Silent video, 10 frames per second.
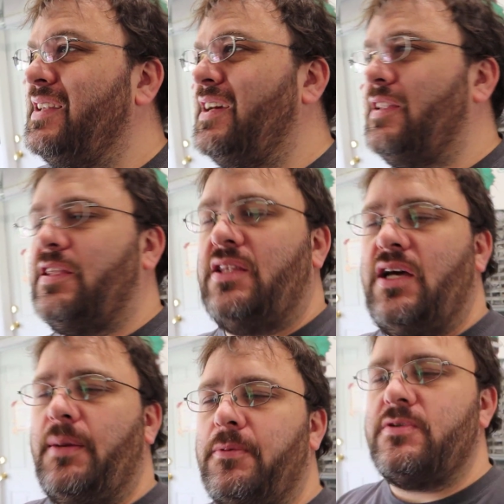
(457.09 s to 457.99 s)
The other thing that
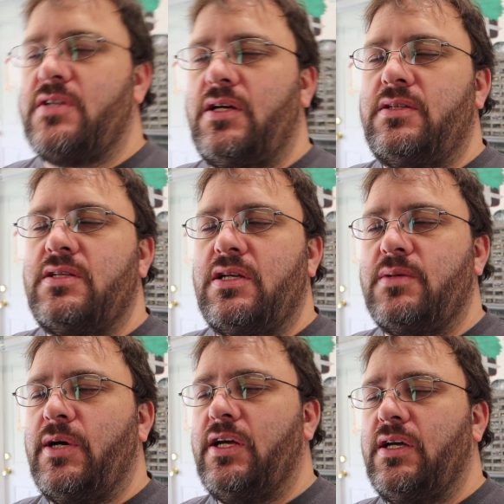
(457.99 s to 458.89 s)
happened was I
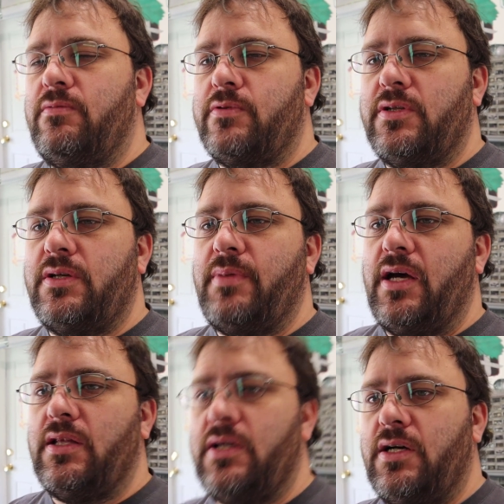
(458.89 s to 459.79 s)
dinged my head really
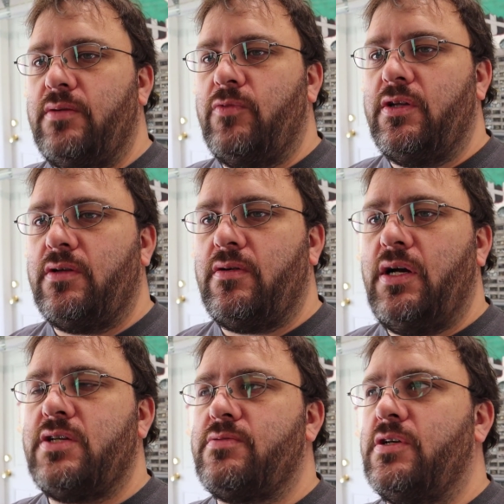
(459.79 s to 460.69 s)
badly on one of the
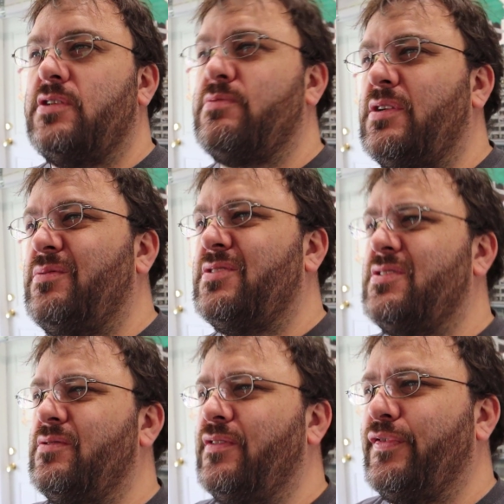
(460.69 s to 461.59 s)
garage rails when I
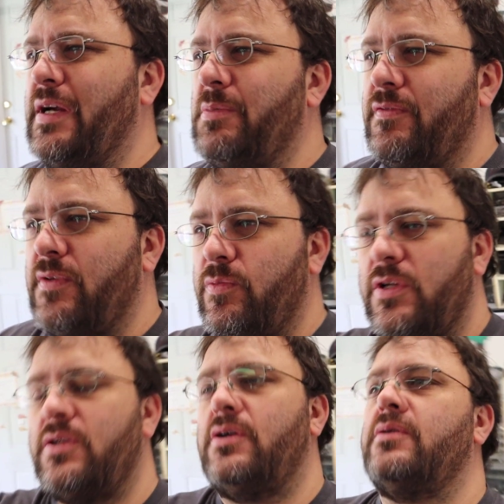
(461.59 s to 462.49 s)
was doing the framing for the
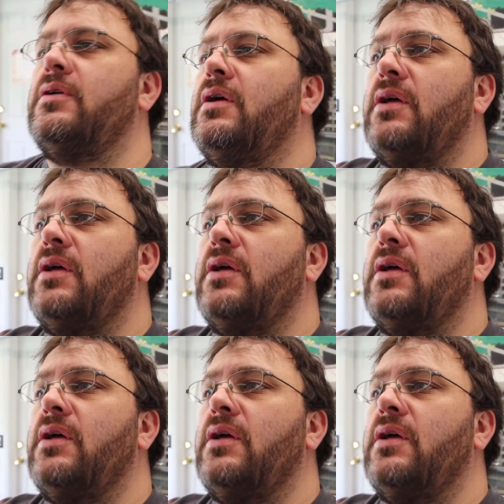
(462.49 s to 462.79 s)
window